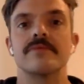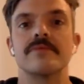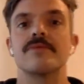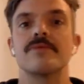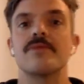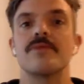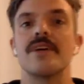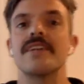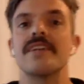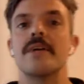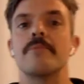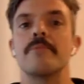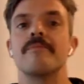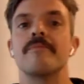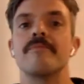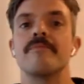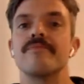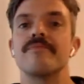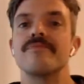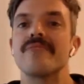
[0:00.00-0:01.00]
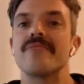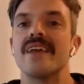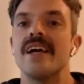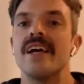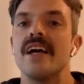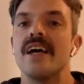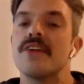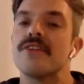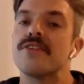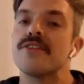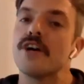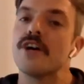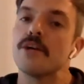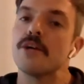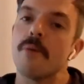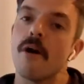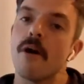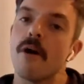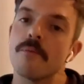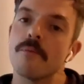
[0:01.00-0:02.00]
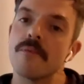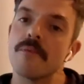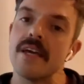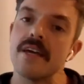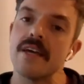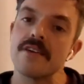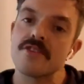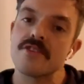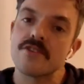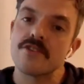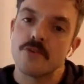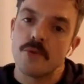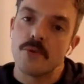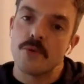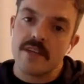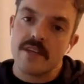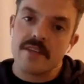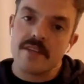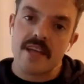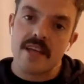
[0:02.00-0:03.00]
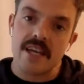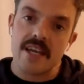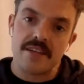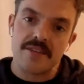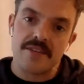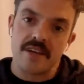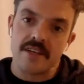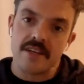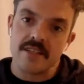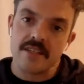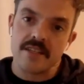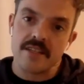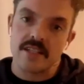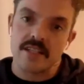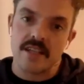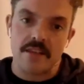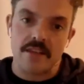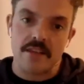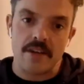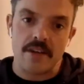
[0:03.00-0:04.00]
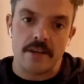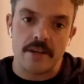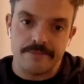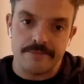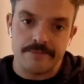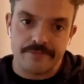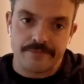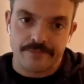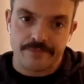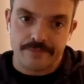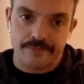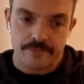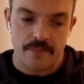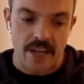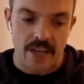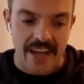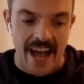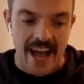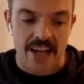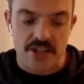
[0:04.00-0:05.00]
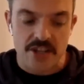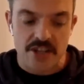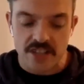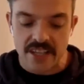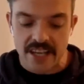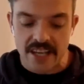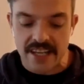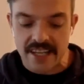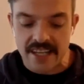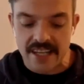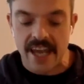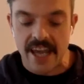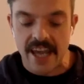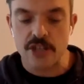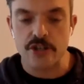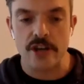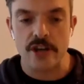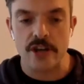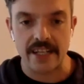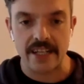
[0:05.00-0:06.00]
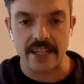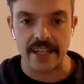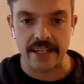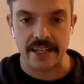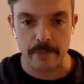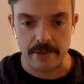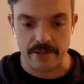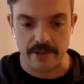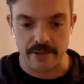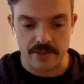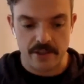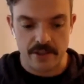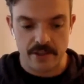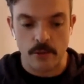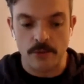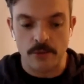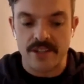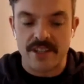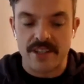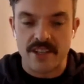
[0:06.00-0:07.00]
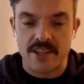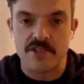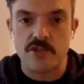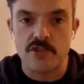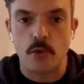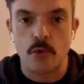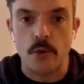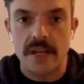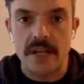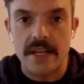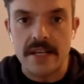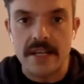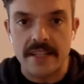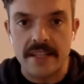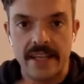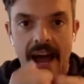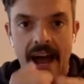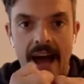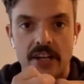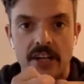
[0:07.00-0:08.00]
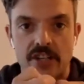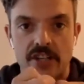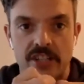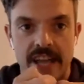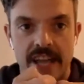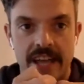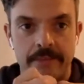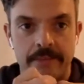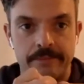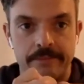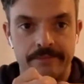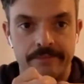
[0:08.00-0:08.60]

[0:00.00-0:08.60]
Well done. Third part here, squeeze the inner thighs together and actually engage your inner leg muscle. So there's a squeezing action in.